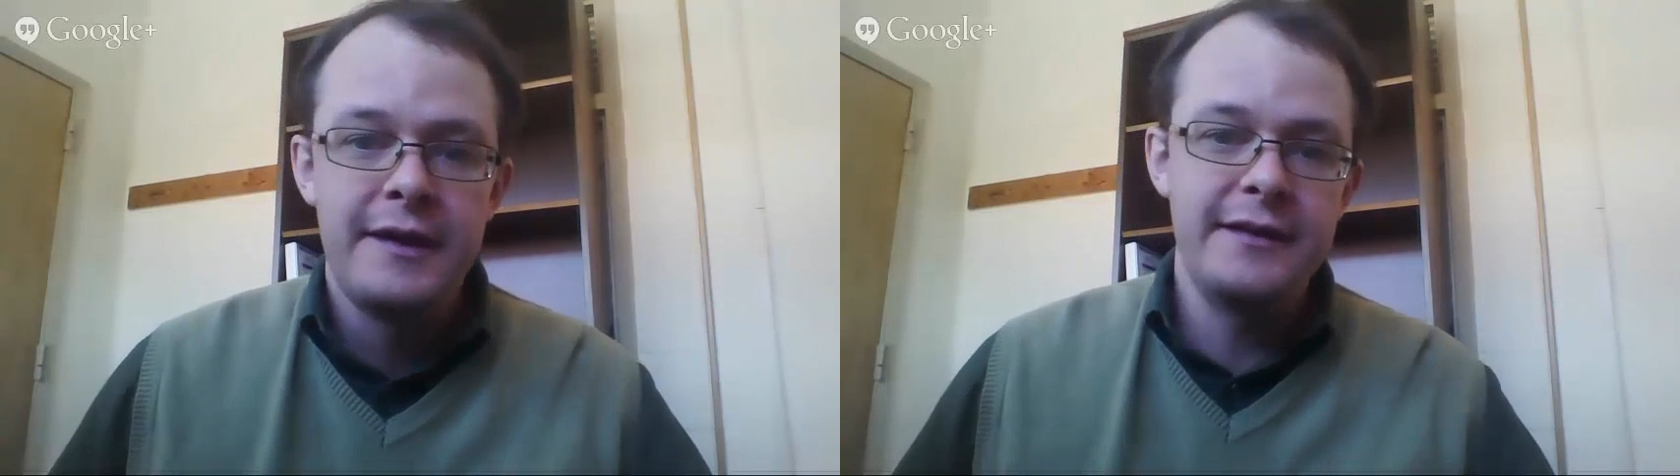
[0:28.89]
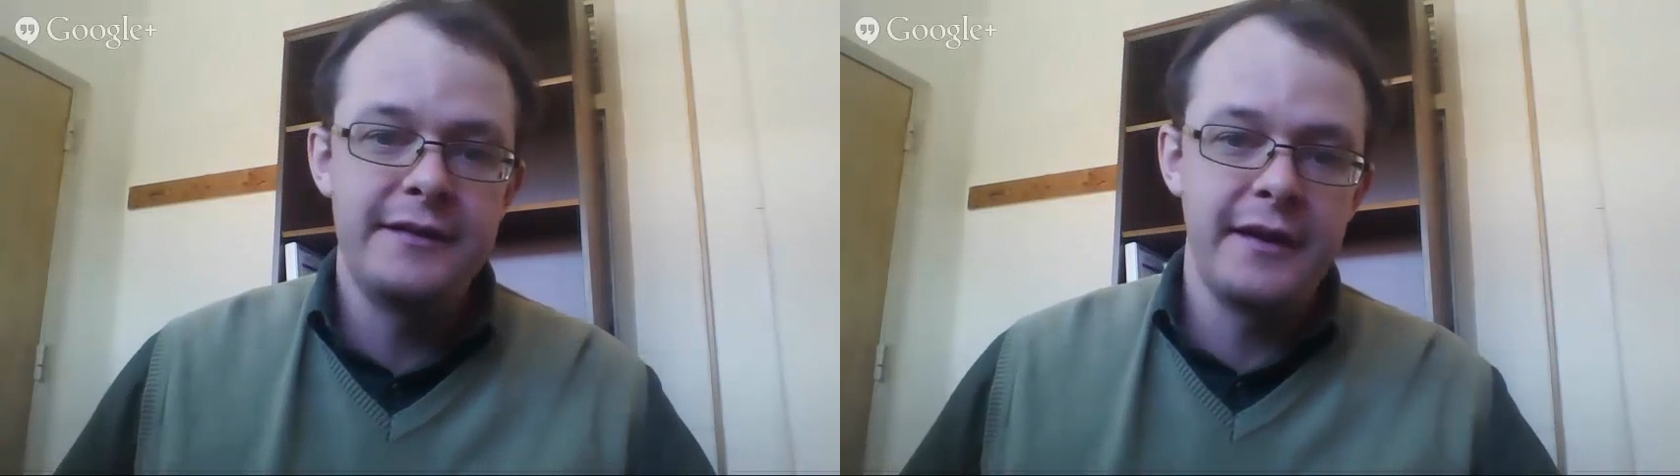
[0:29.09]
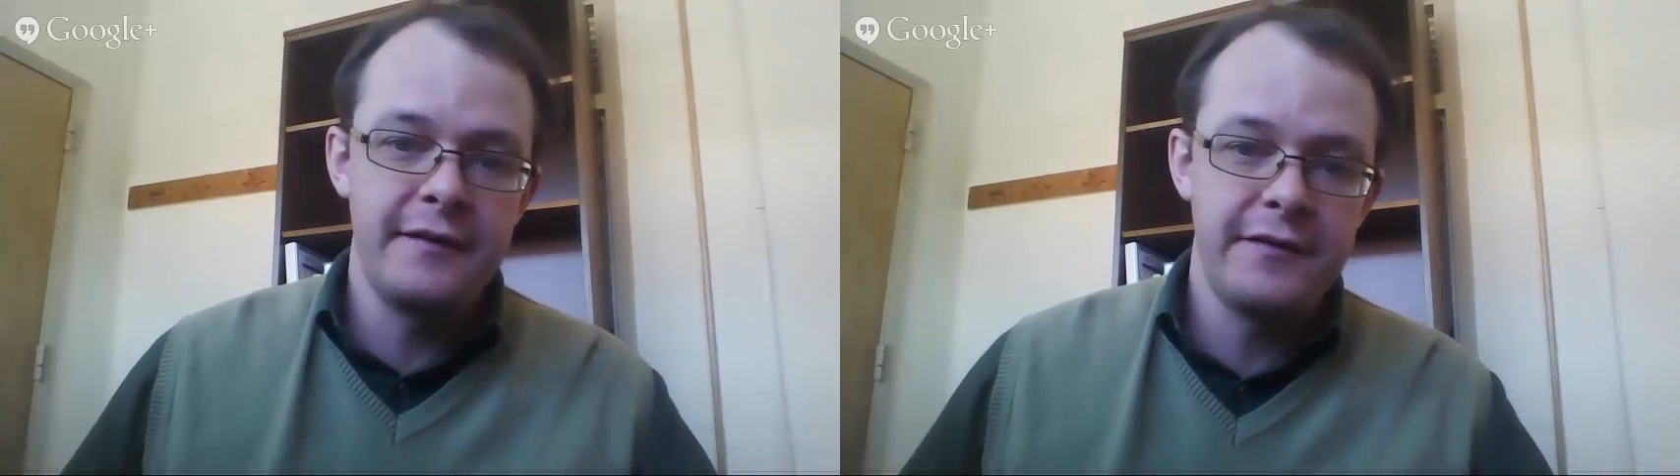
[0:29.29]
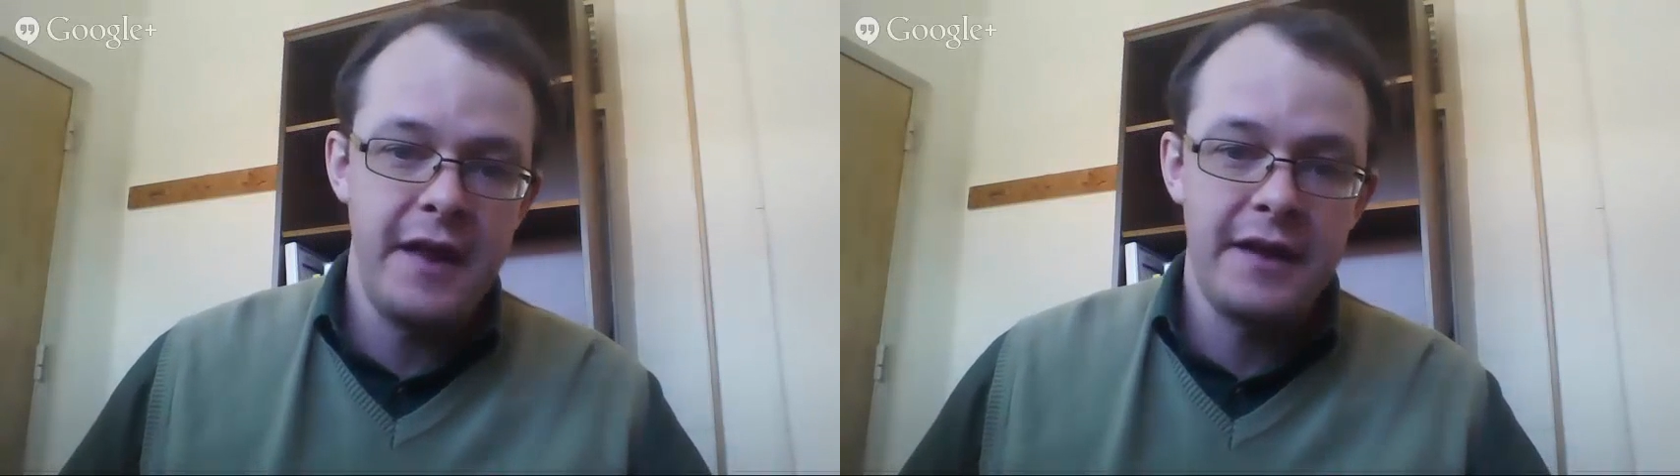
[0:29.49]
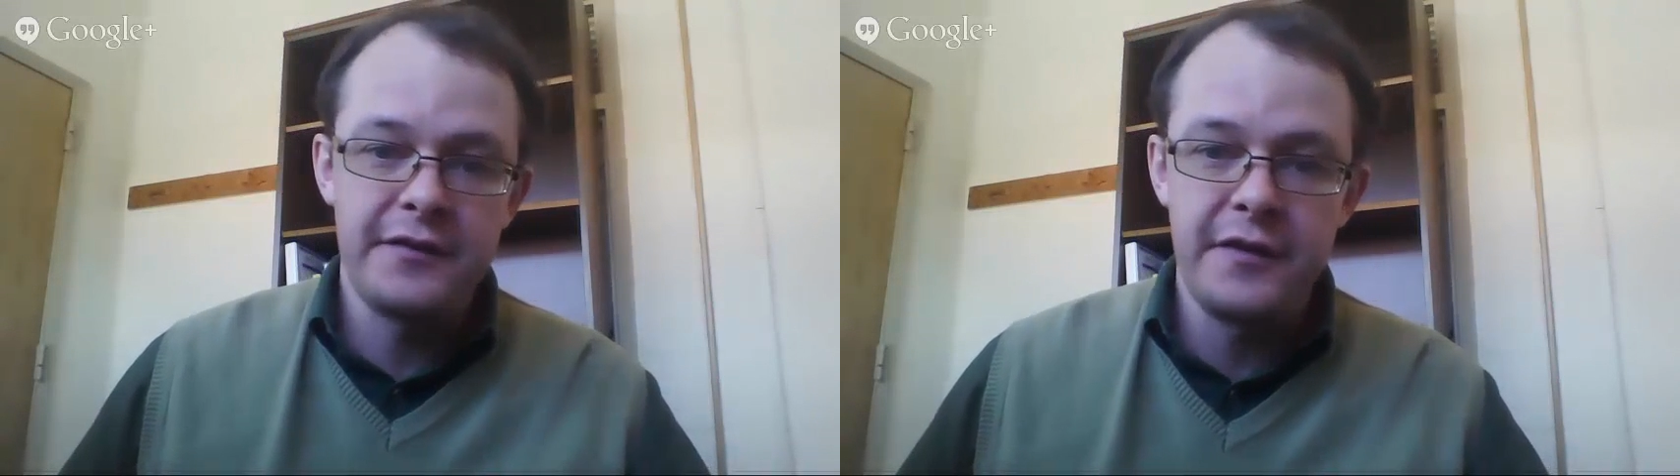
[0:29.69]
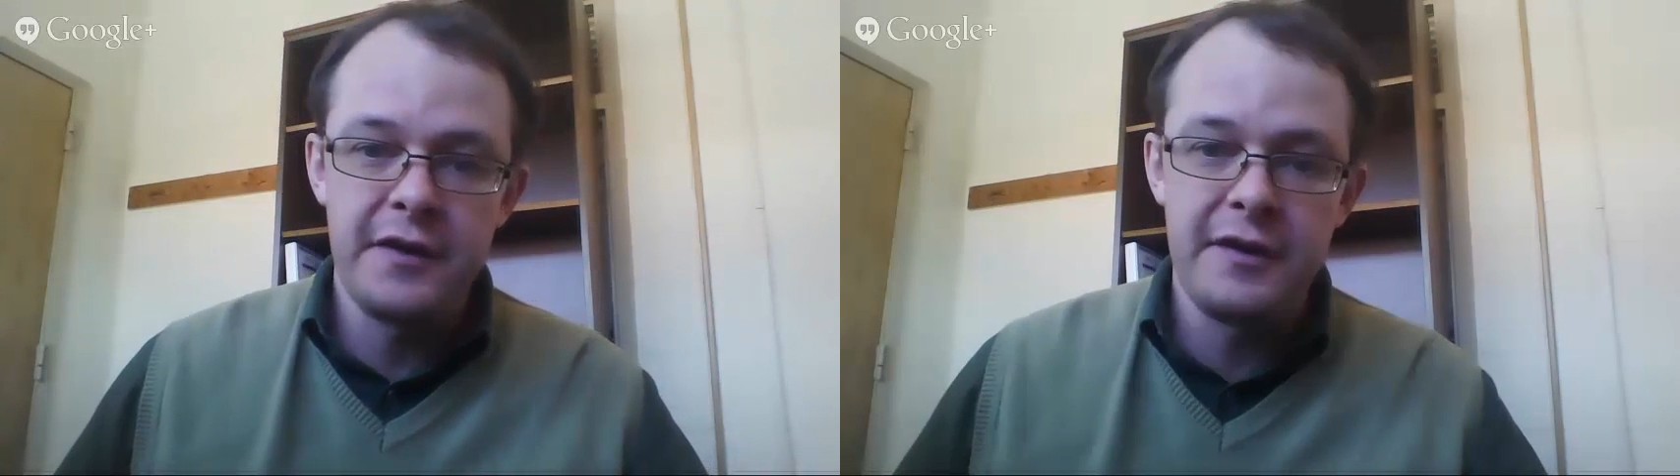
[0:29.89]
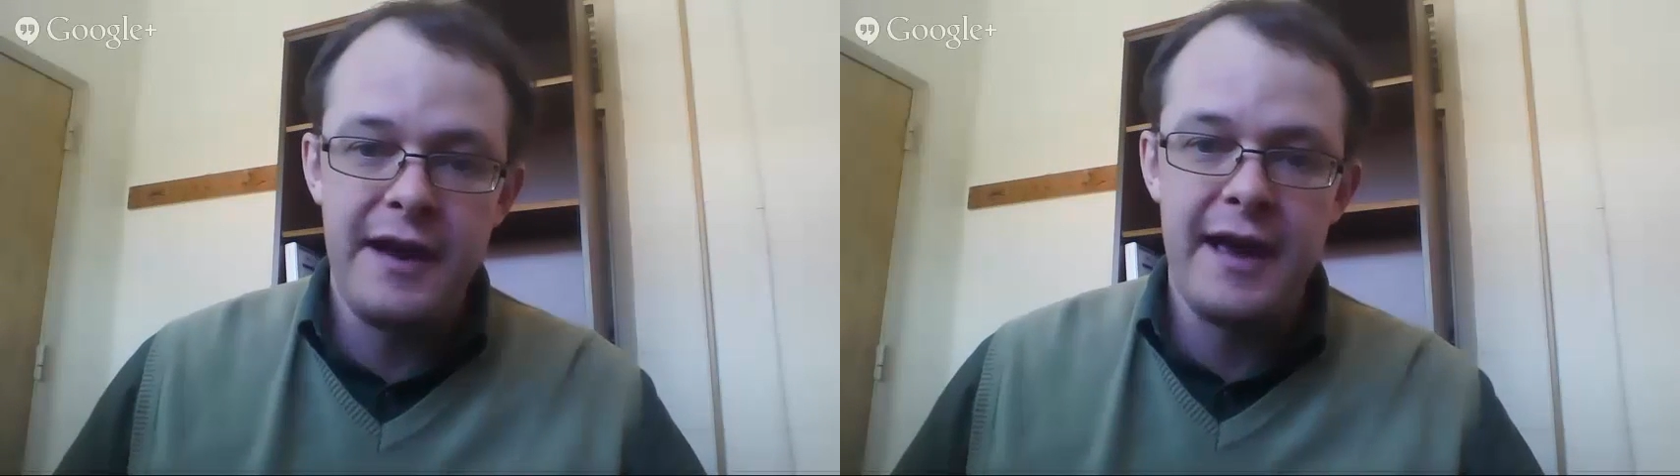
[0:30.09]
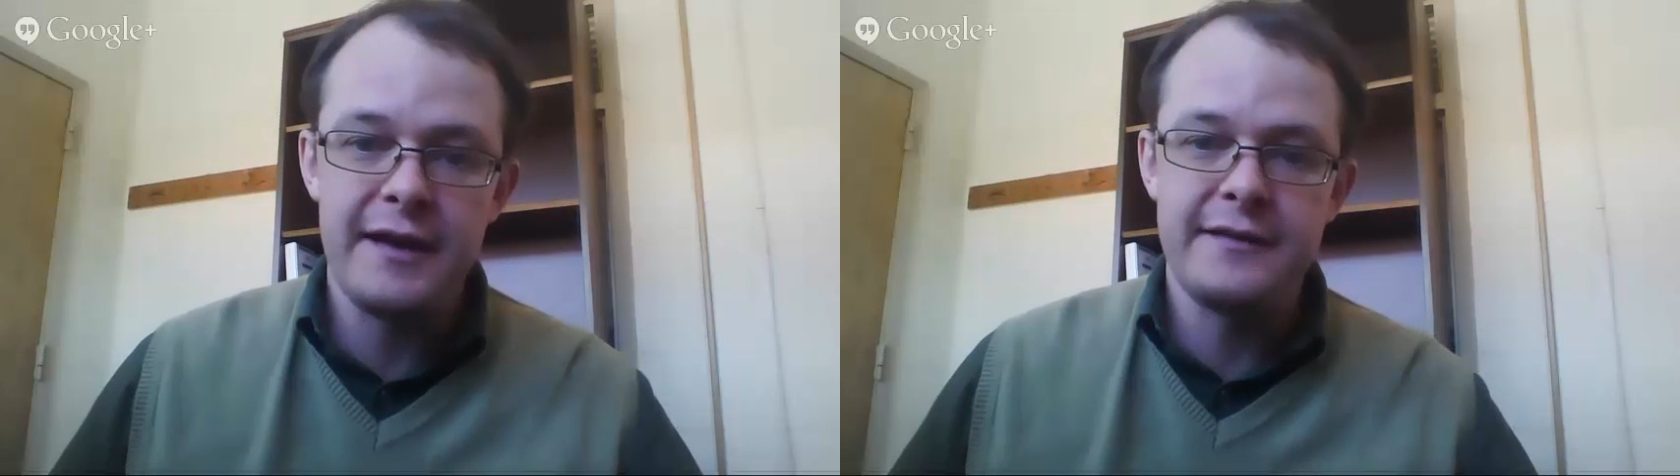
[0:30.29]
He's a
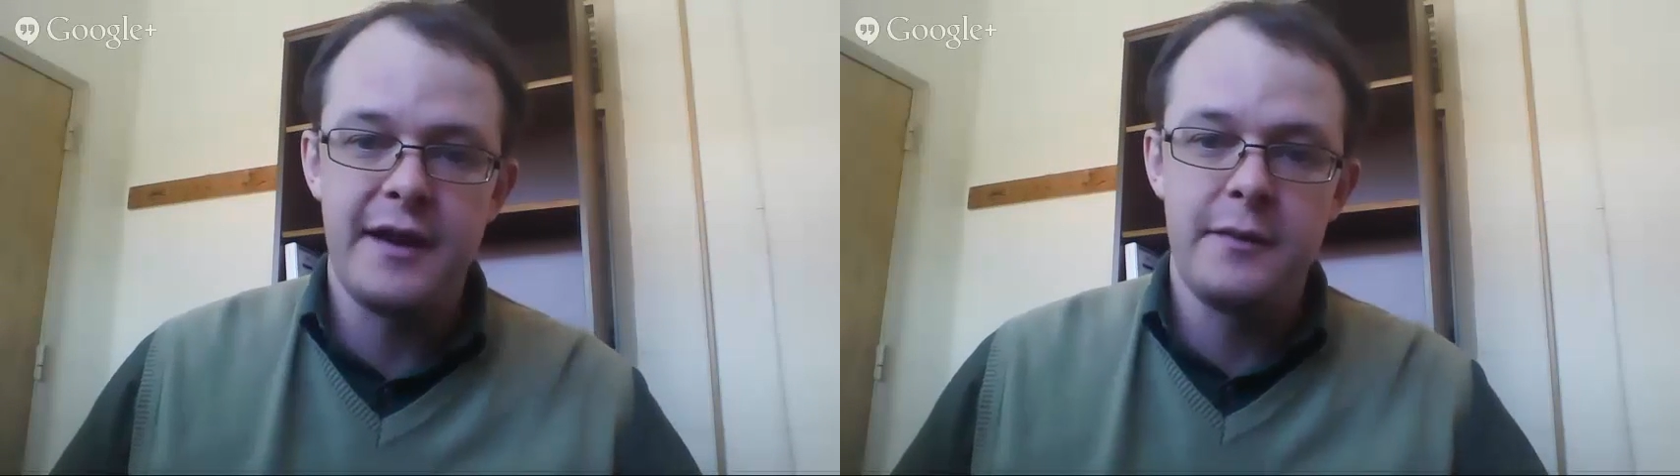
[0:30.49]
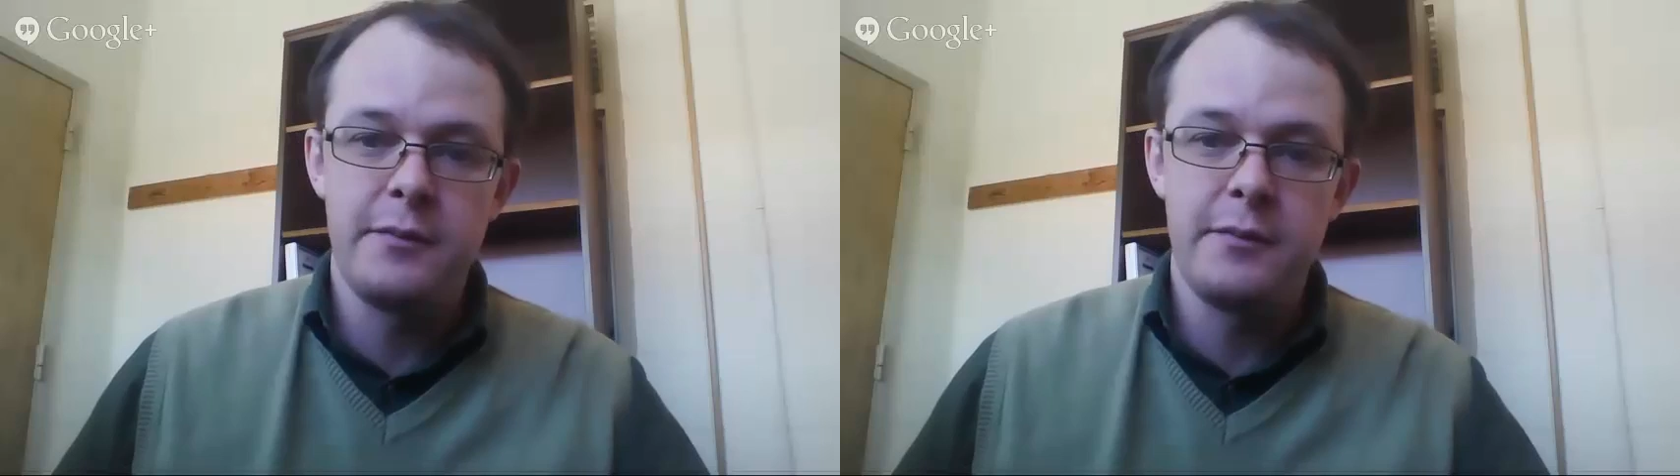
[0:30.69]
philosopher at uh,